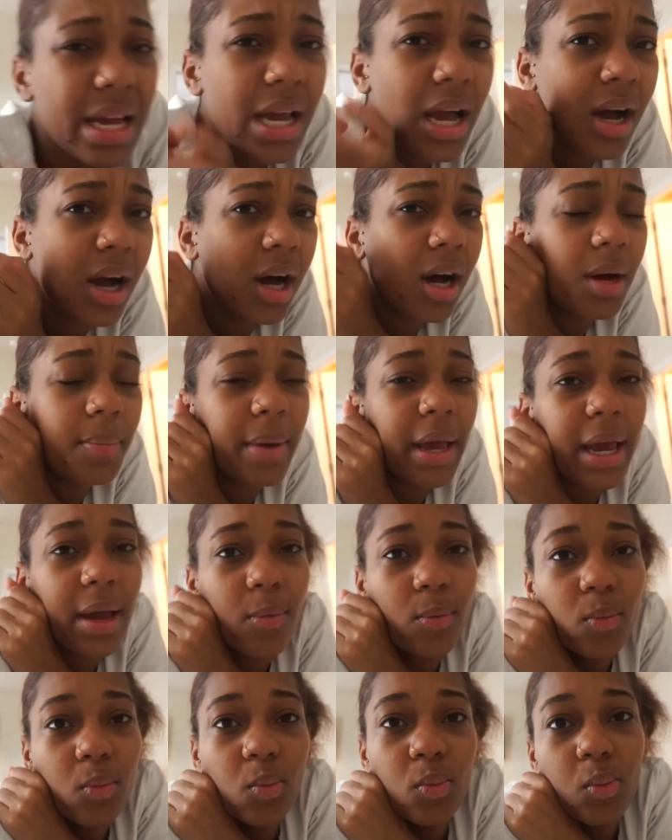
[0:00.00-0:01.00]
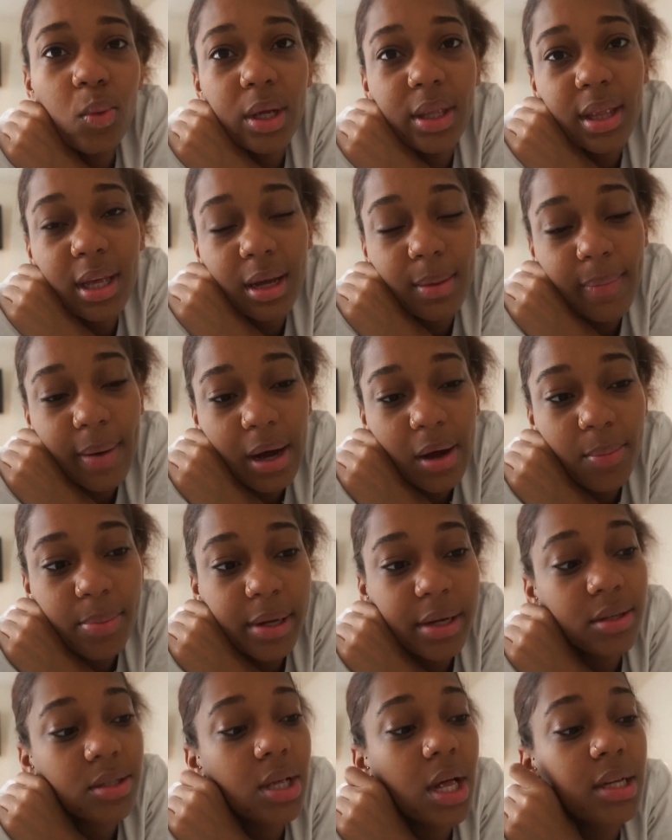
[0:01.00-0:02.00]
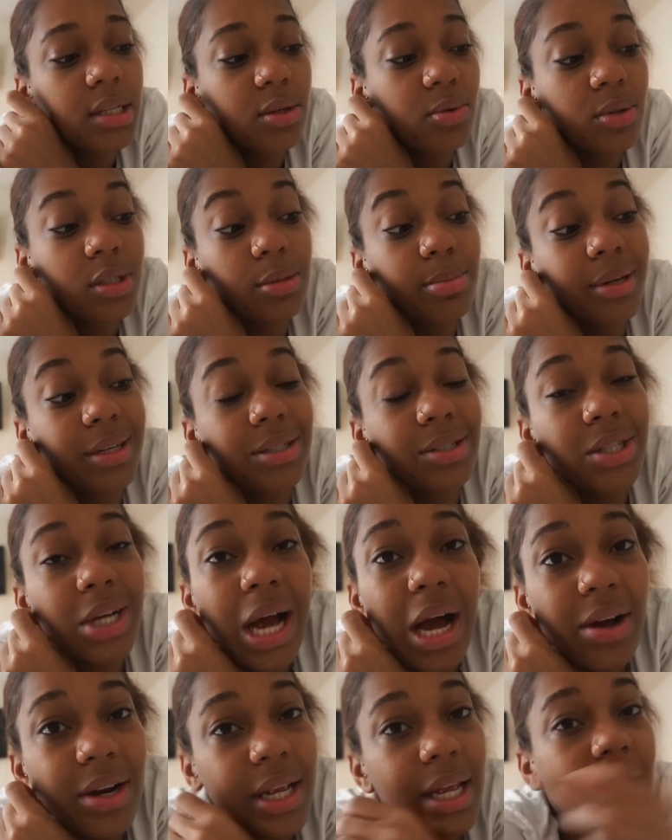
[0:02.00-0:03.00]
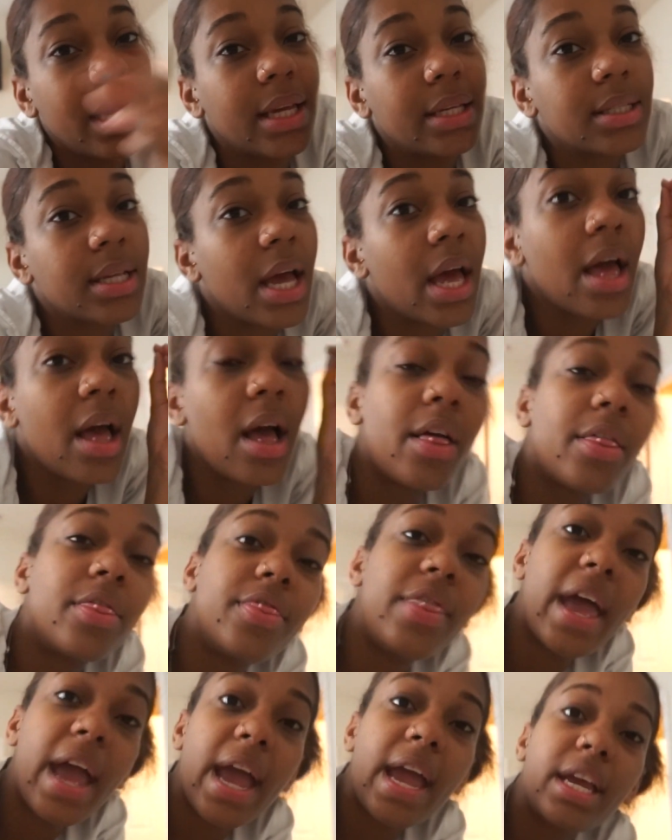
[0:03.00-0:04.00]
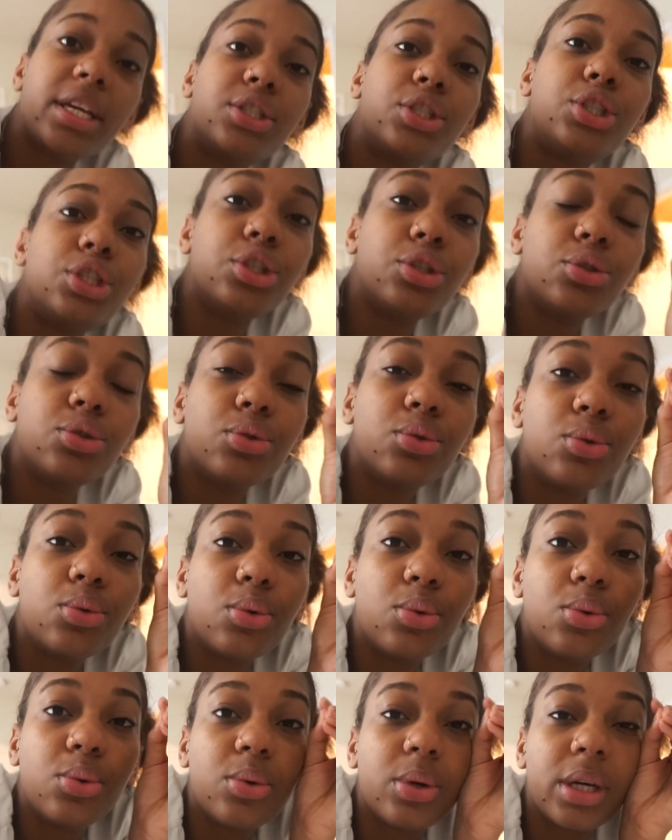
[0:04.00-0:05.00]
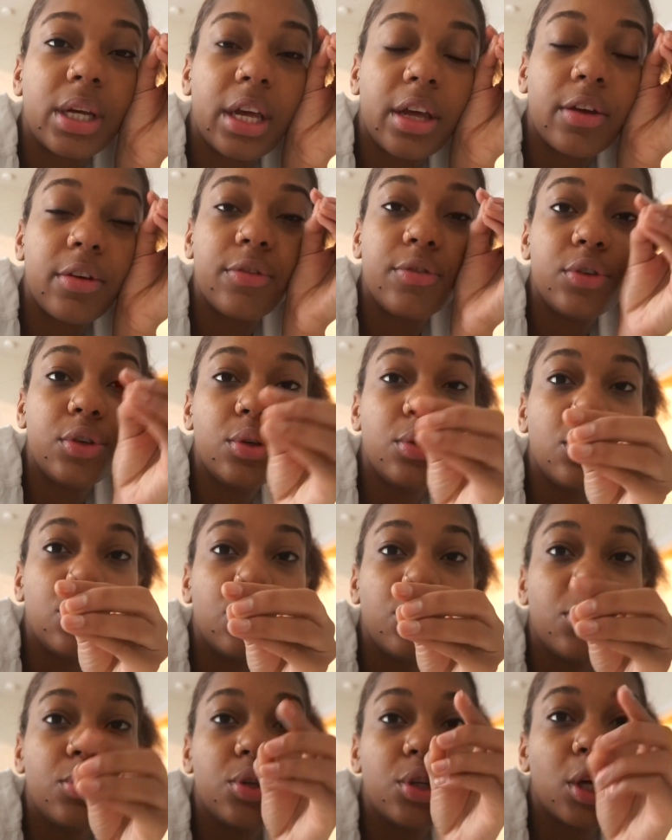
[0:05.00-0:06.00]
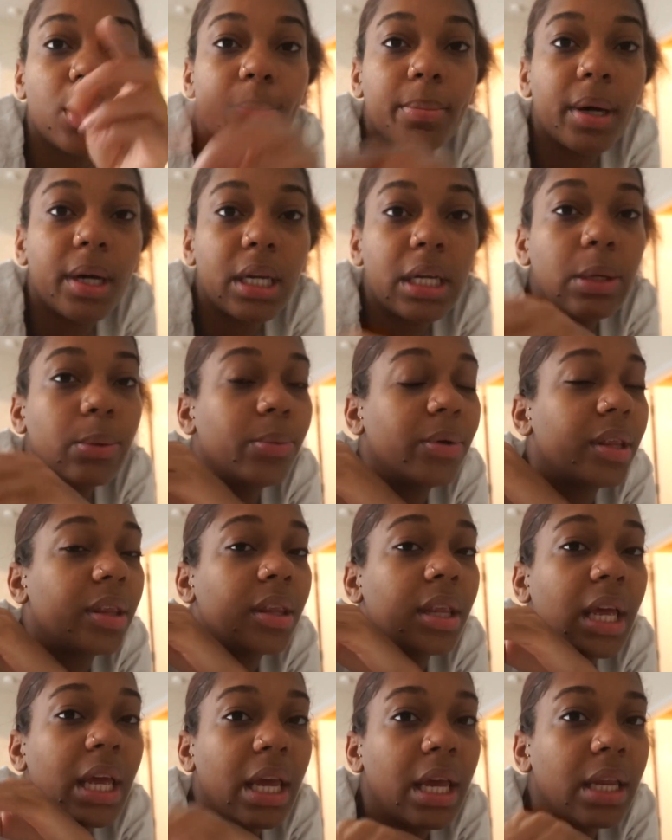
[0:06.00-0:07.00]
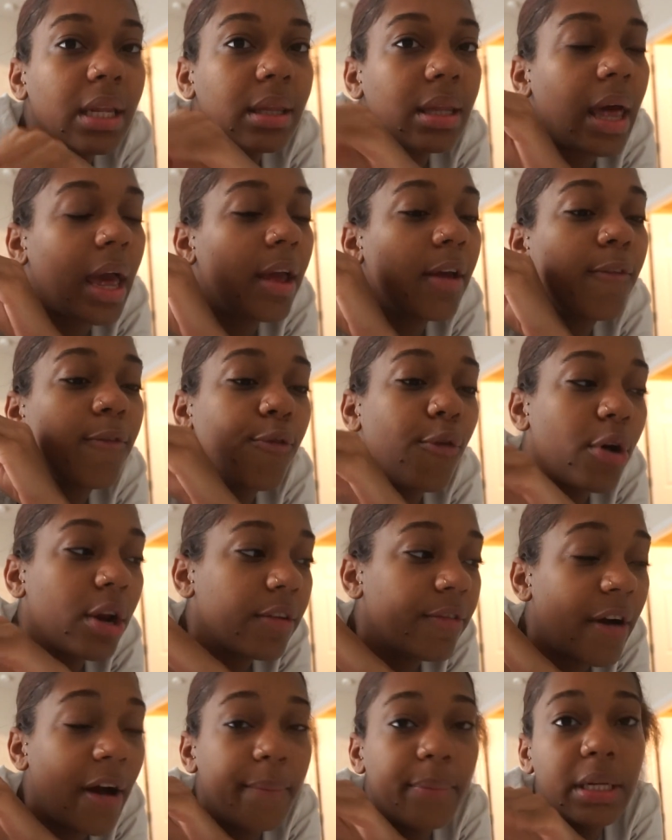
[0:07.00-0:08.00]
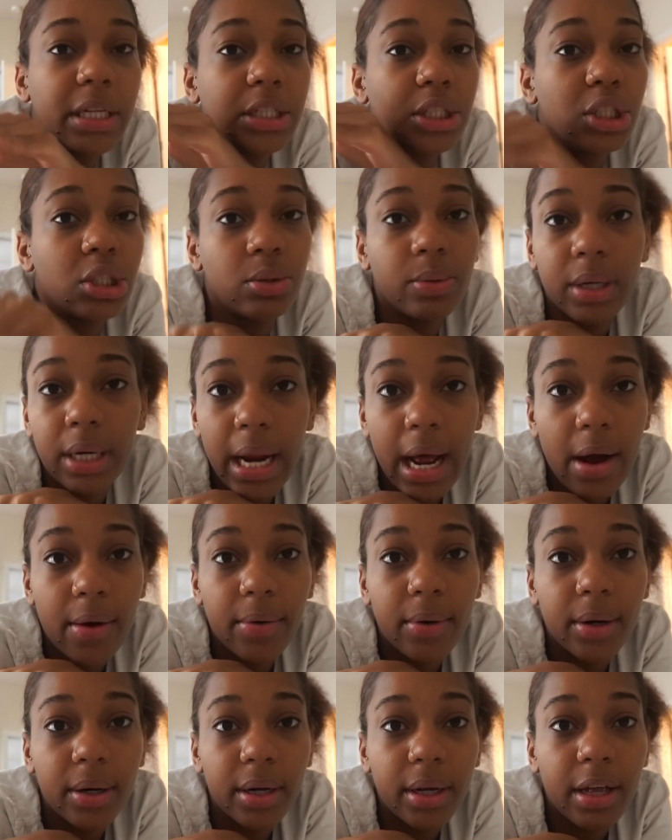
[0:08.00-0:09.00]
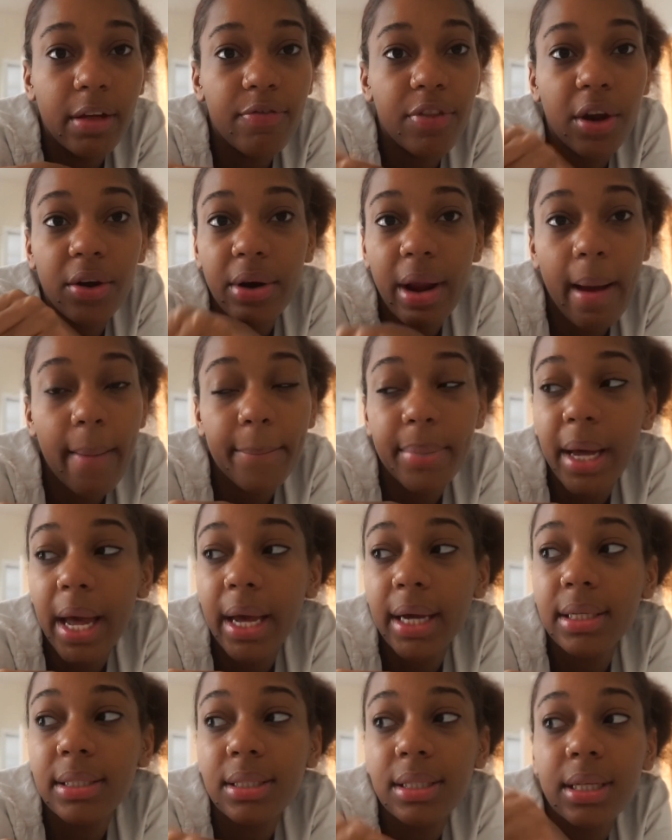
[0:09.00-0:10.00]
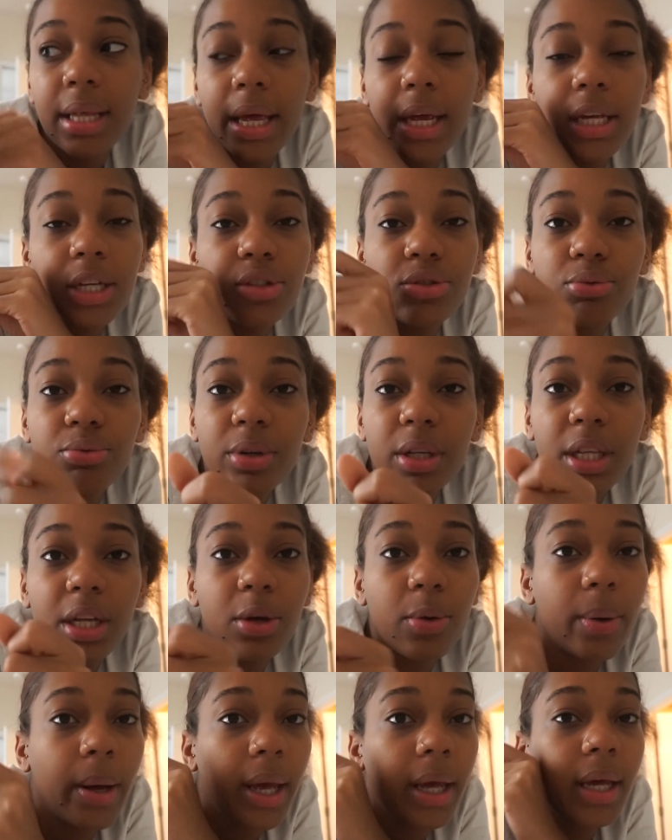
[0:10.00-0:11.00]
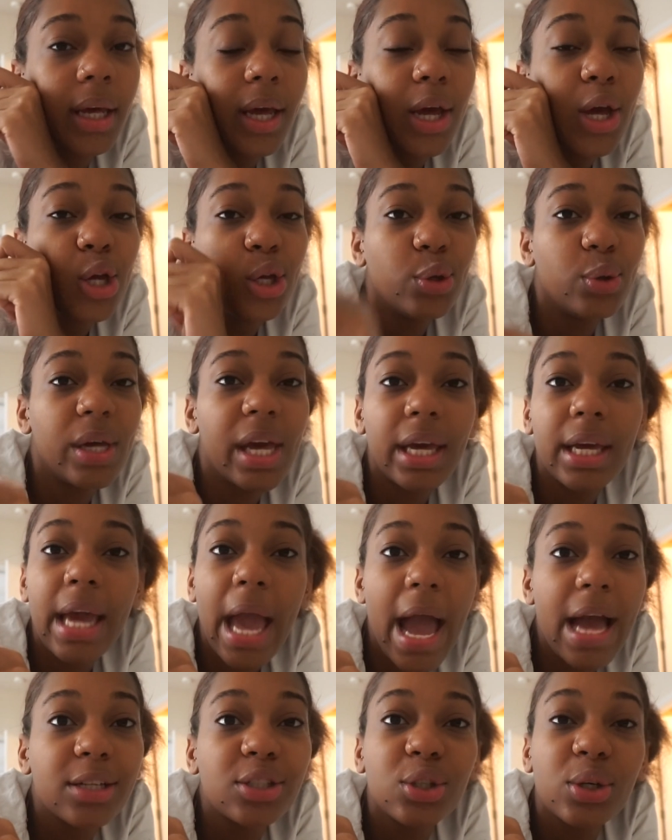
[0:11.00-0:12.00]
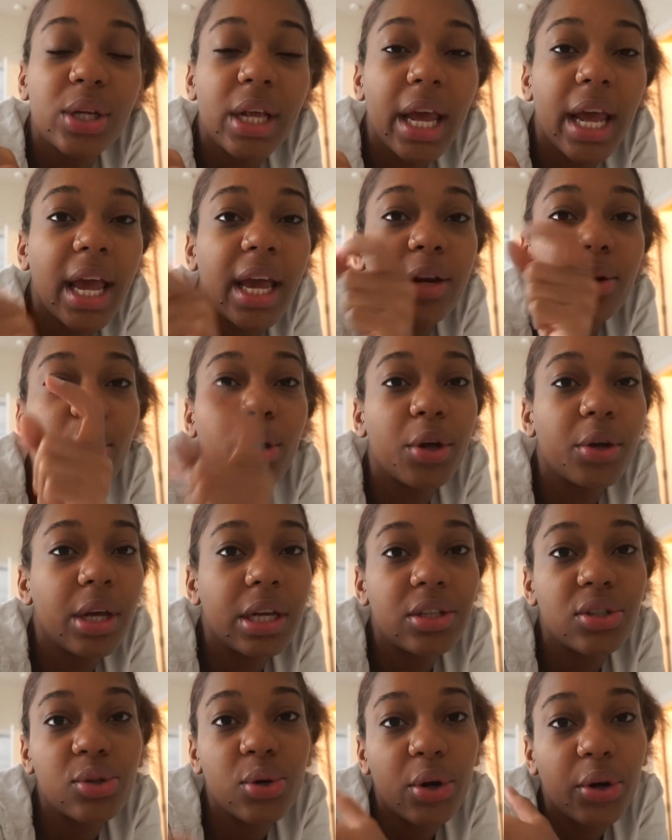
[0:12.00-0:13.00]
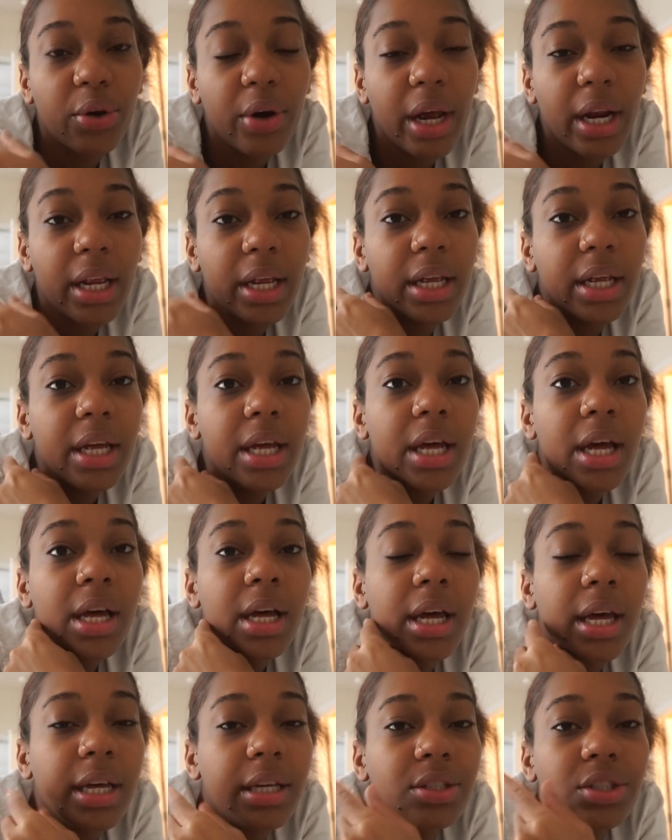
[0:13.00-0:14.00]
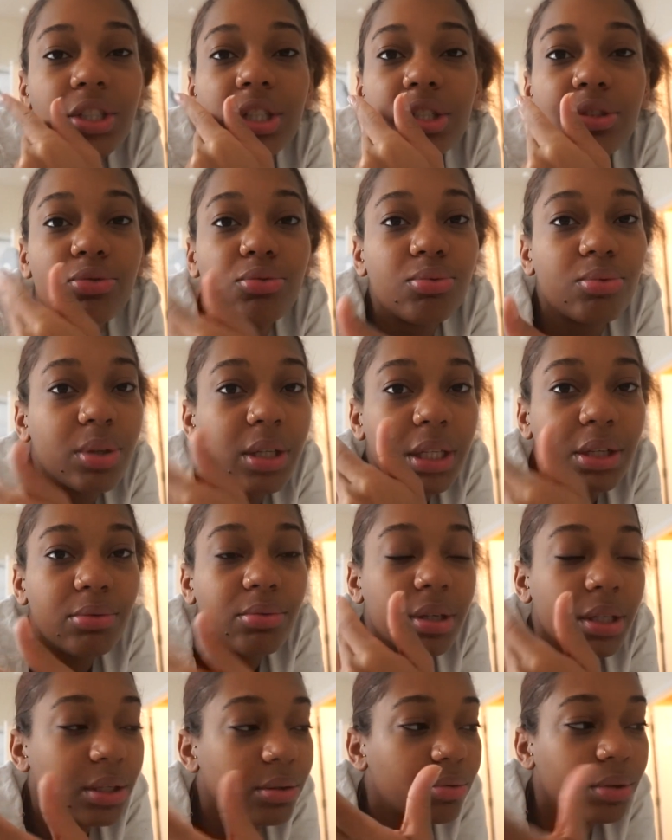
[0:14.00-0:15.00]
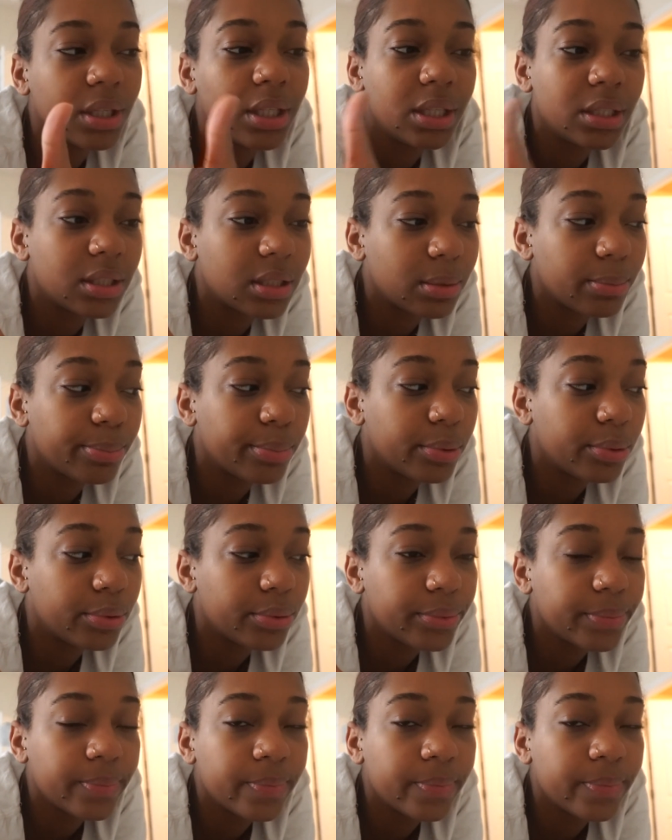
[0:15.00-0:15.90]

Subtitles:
And one thing about Players Closet Once Upon a Child is they do give you your money within like 45 minutes to an hour if they're not packed. Like, it's really quick. You get cash on hand or you get store credit. It's just really, really, really simple.